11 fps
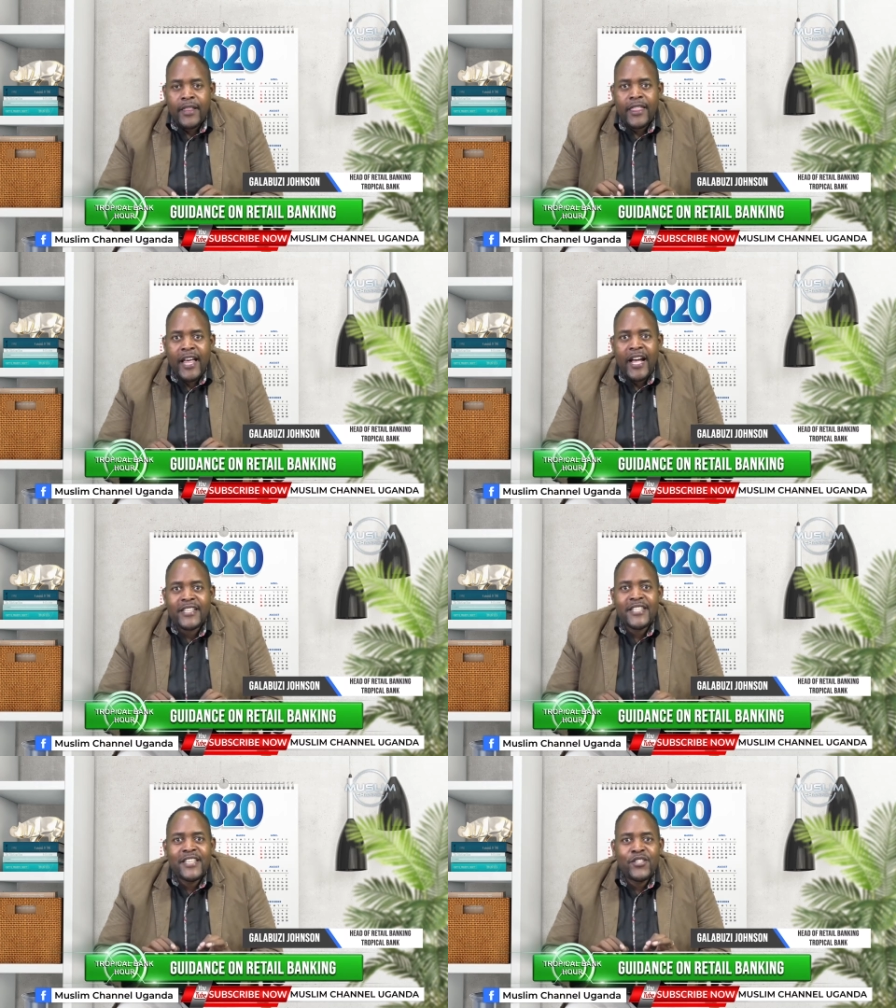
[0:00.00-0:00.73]

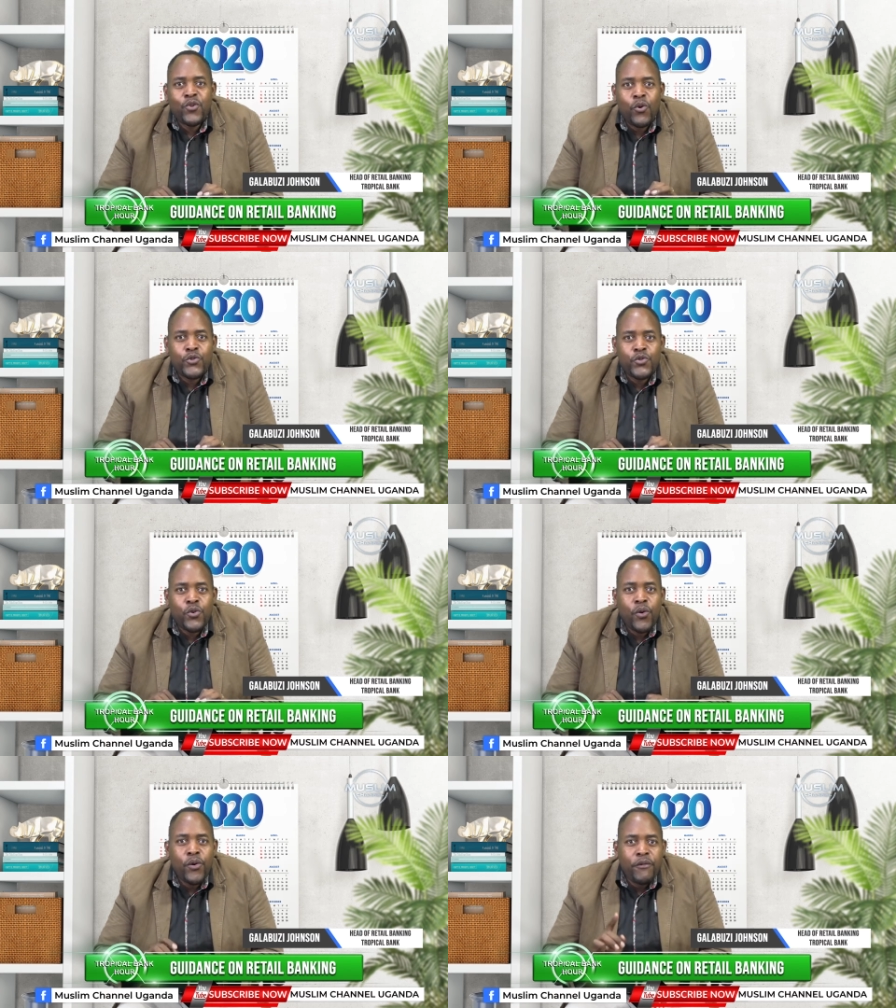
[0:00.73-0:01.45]
That is
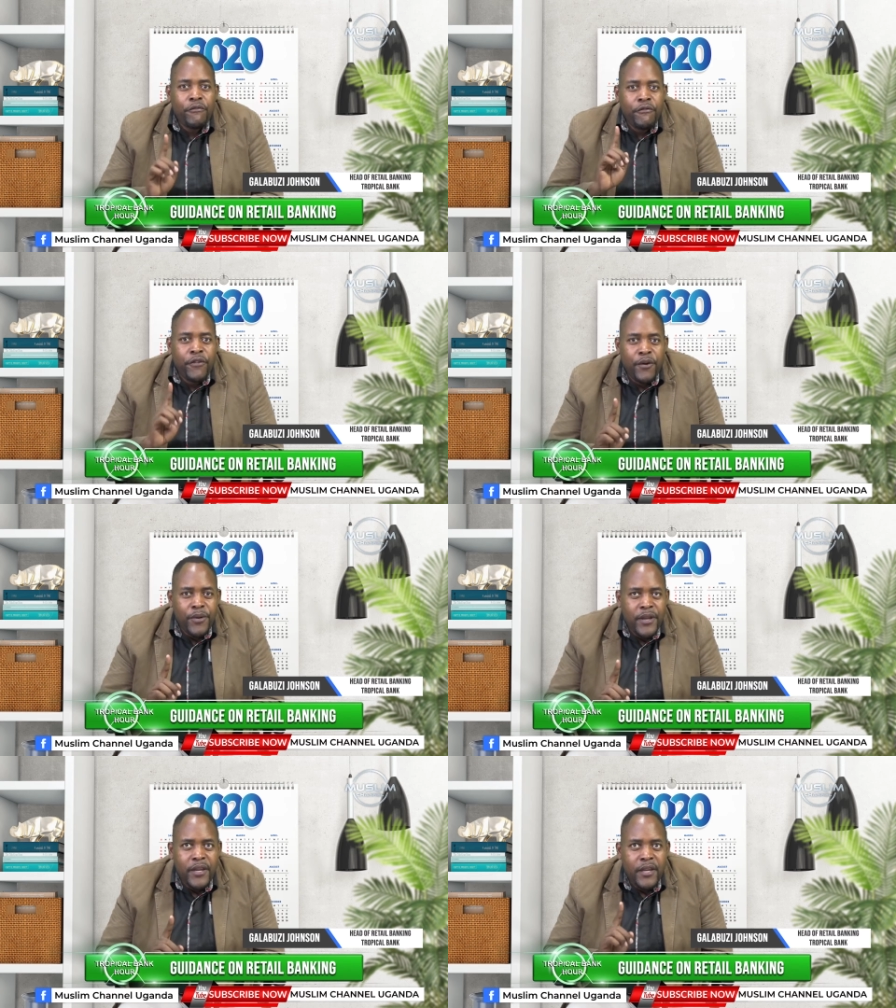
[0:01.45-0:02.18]
also
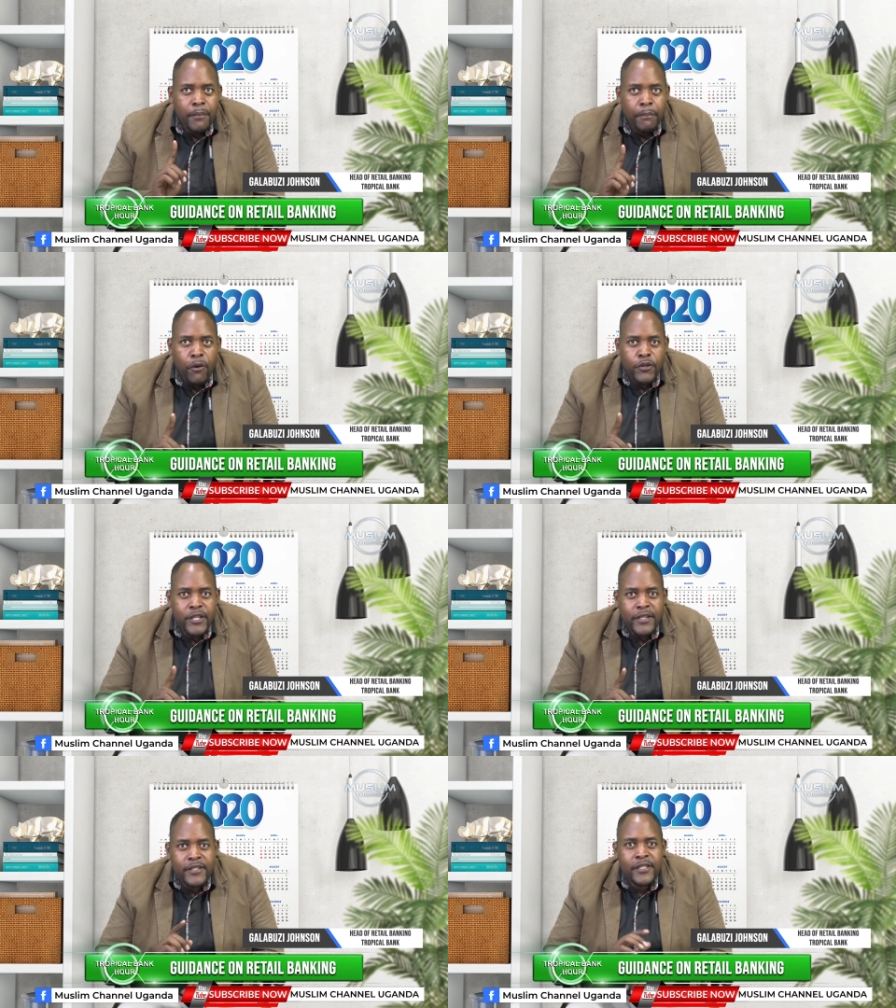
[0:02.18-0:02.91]
very
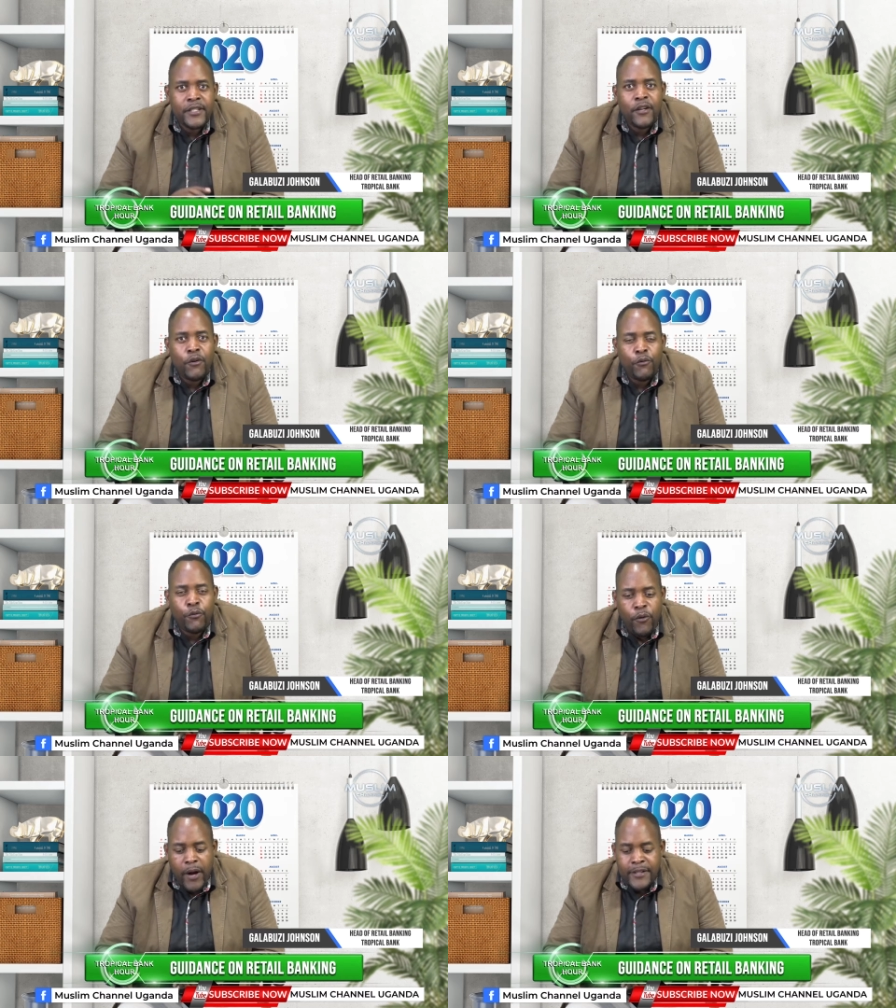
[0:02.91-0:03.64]
important
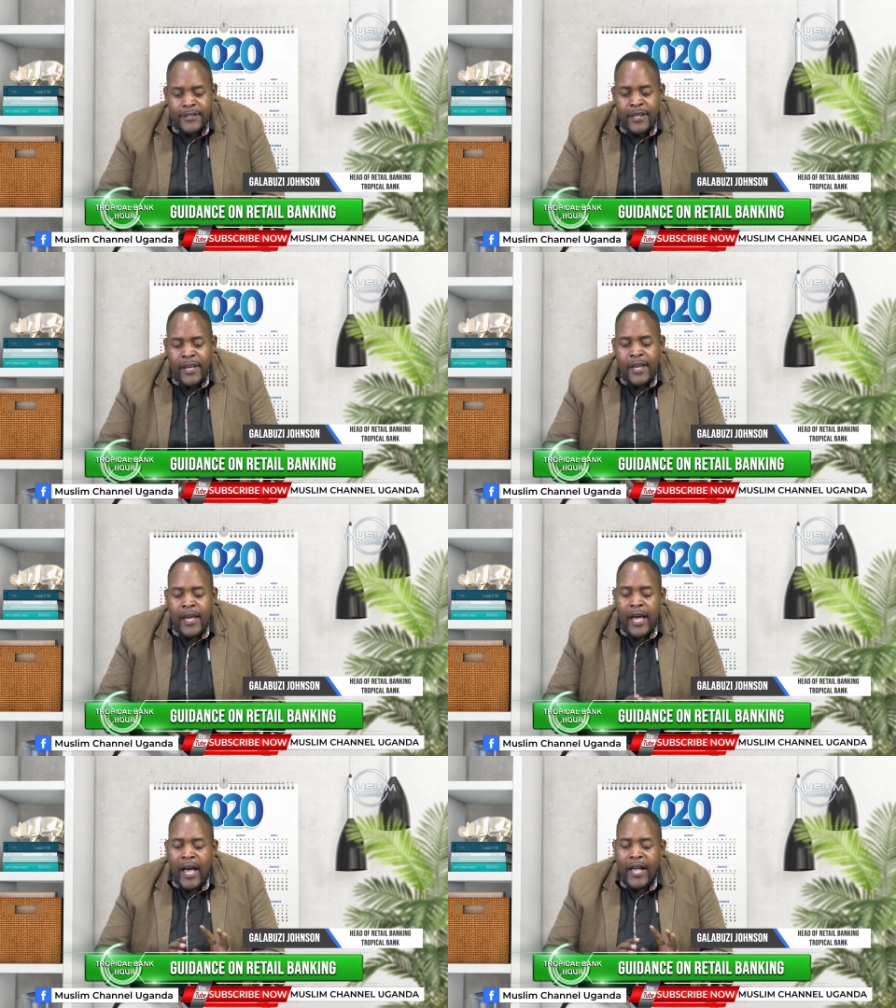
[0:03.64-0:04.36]
for us.
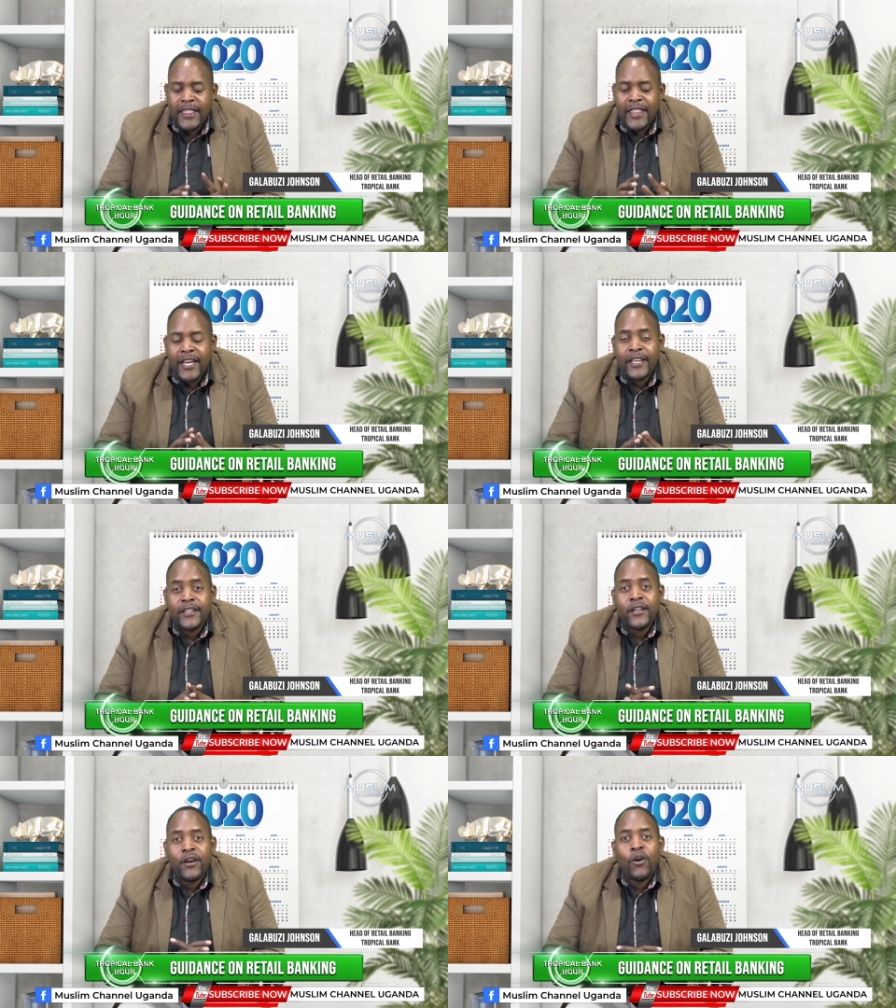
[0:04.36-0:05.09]
And
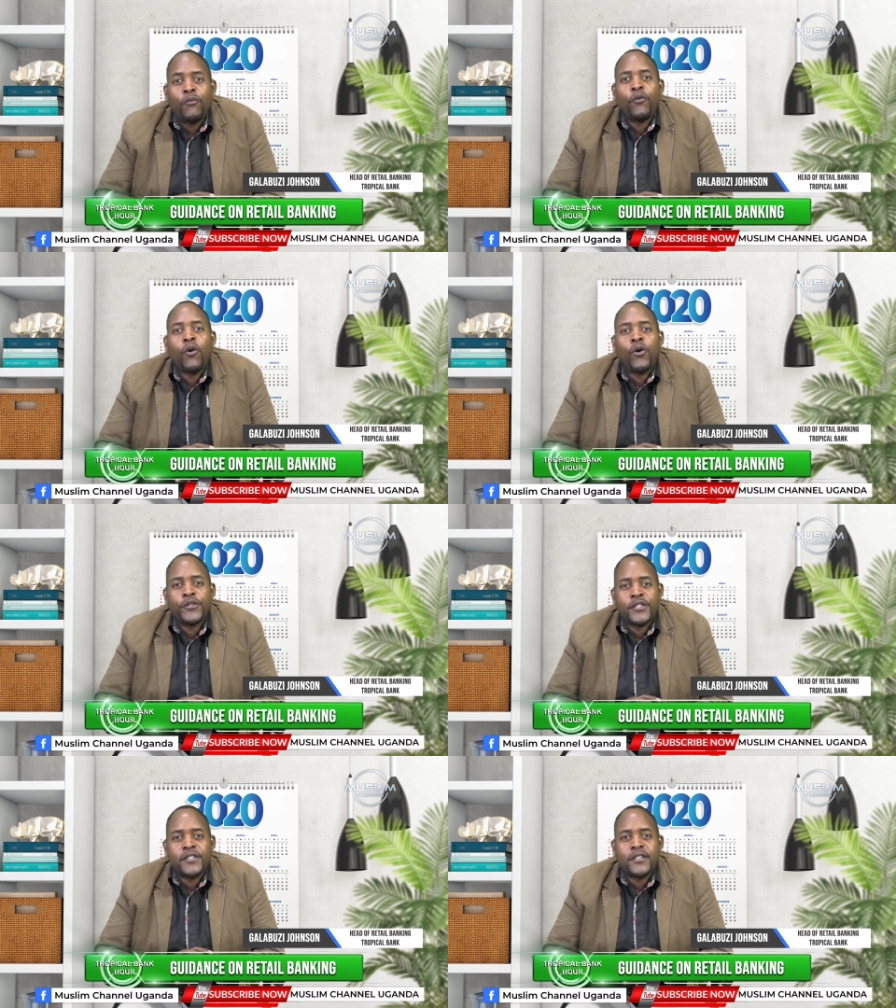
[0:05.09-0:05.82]
then, of
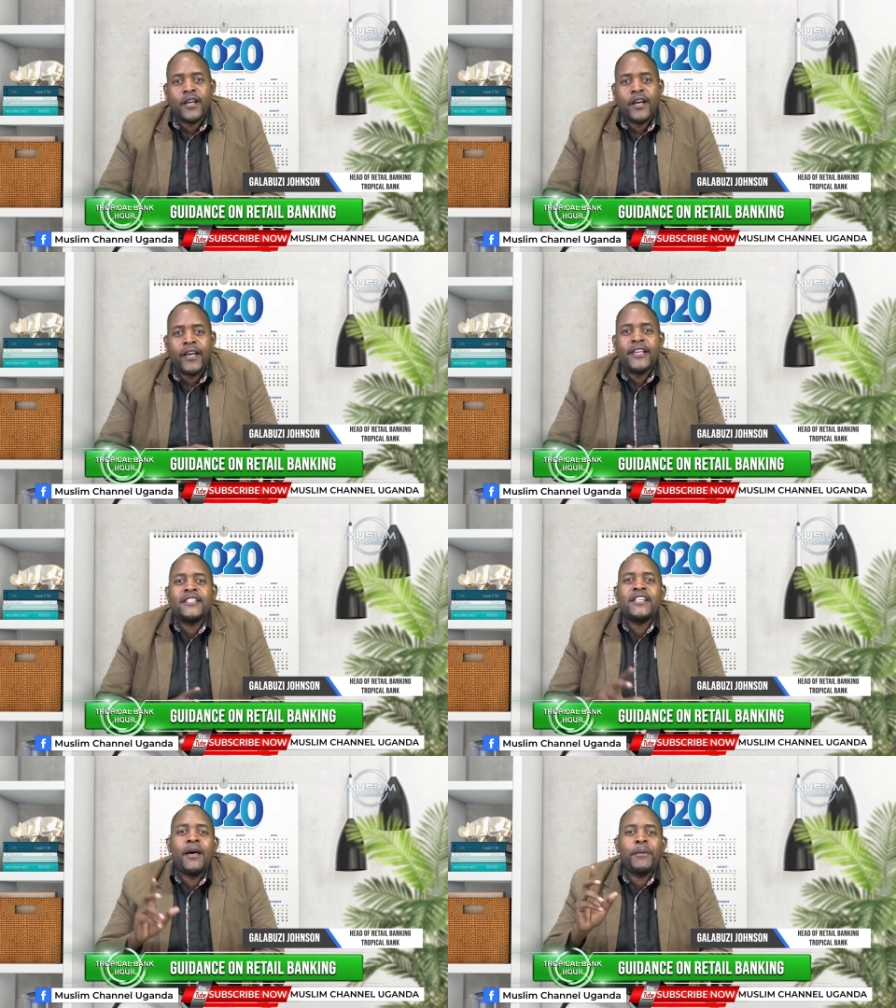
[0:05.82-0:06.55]
course,
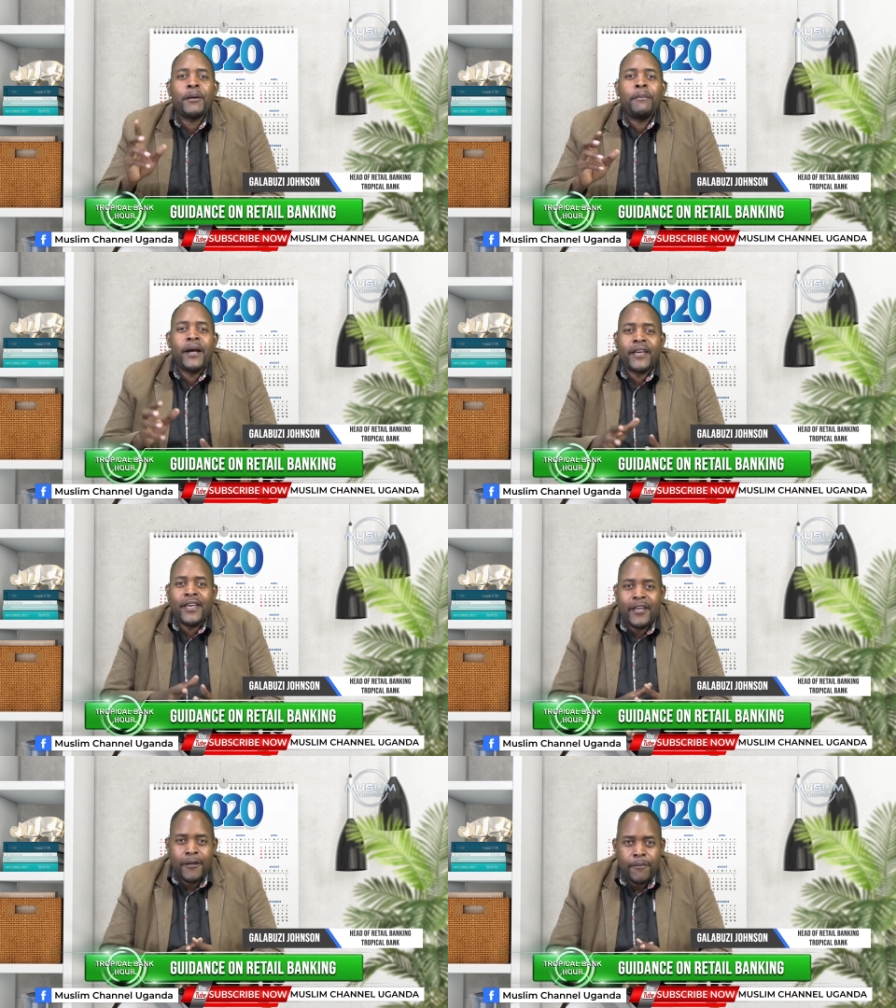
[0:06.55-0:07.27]
Islamic
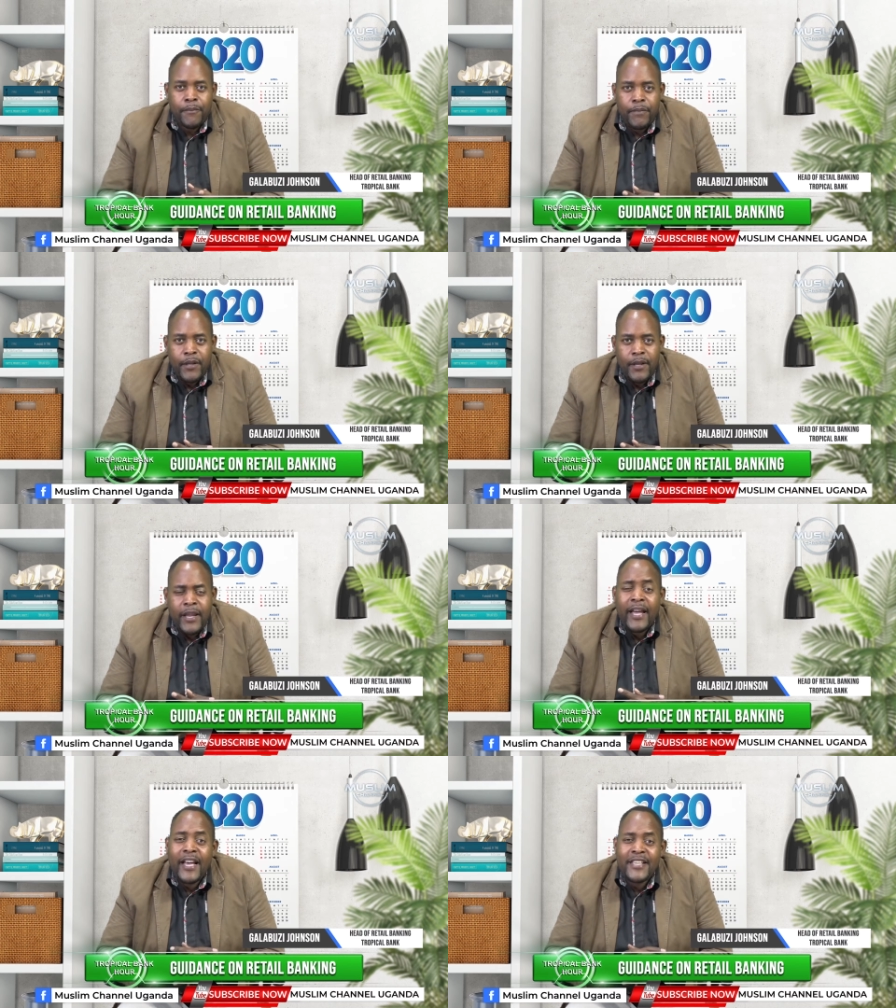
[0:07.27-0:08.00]
banking.
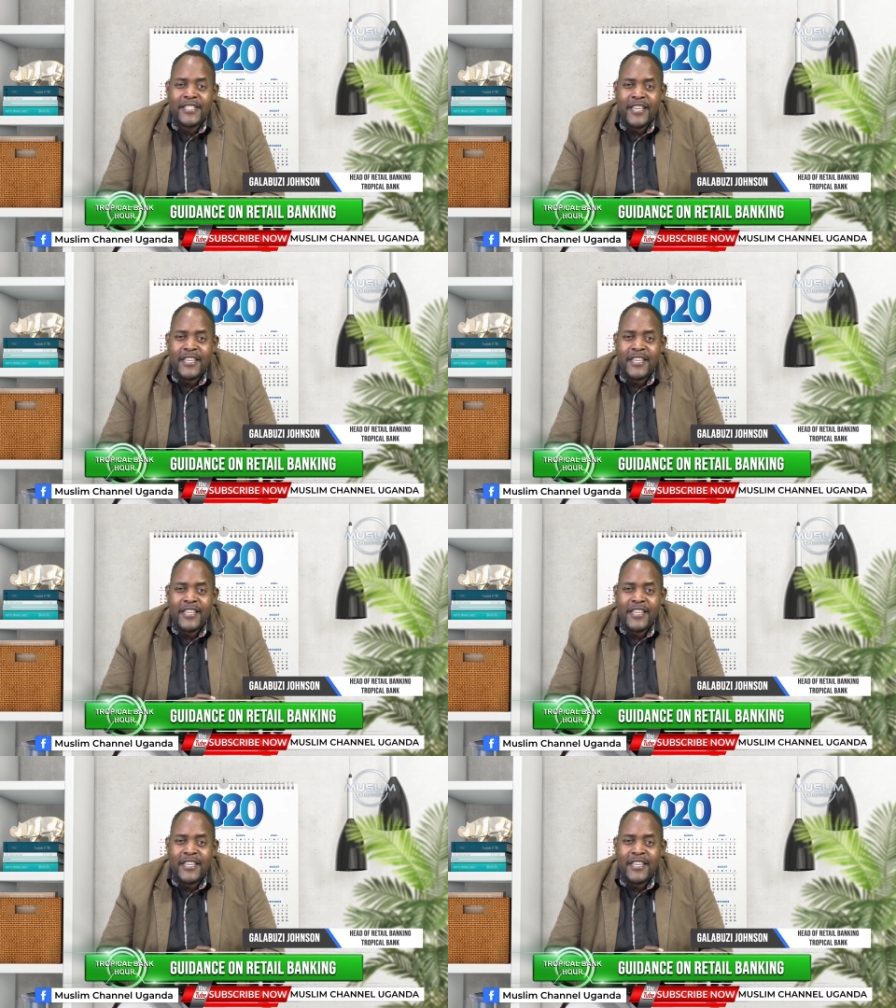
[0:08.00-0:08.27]
Like I say,